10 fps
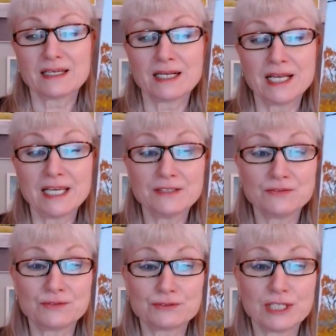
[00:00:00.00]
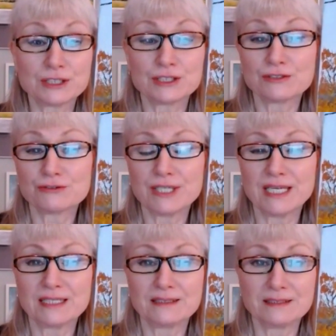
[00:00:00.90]
clean, fresh and
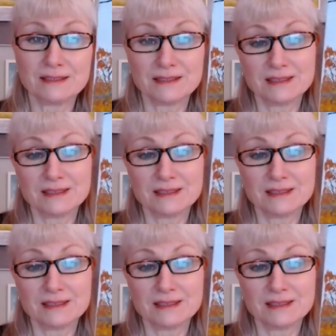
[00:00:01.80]
green,